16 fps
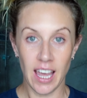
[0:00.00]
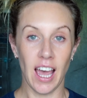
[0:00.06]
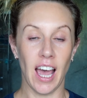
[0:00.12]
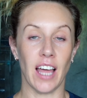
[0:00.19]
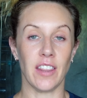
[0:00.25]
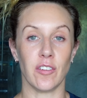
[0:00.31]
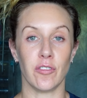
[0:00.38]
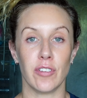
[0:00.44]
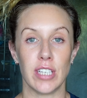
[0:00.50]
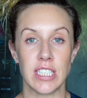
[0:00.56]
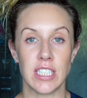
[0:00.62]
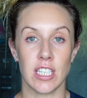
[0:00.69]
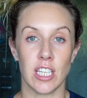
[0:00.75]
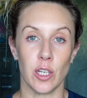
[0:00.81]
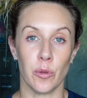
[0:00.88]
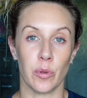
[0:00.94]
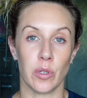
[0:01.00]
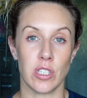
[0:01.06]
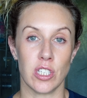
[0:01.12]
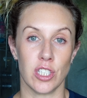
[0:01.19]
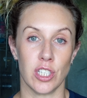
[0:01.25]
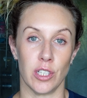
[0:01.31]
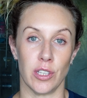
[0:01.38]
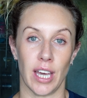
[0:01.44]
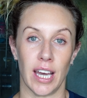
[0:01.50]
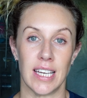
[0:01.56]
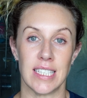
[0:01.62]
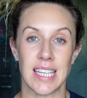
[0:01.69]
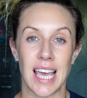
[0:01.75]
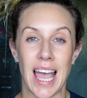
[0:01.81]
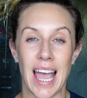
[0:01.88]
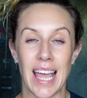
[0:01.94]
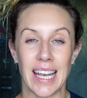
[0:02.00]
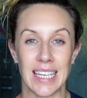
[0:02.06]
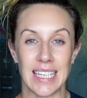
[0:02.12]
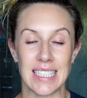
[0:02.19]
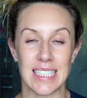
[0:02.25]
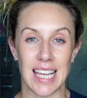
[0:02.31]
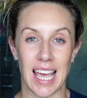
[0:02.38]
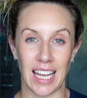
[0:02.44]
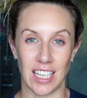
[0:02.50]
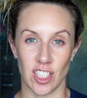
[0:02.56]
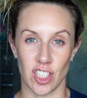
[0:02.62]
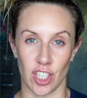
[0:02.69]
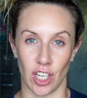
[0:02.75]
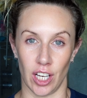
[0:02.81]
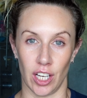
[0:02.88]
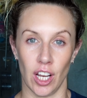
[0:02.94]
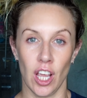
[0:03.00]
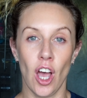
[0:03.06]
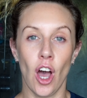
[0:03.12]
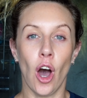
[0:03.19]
And the reason that you want to do that is any tension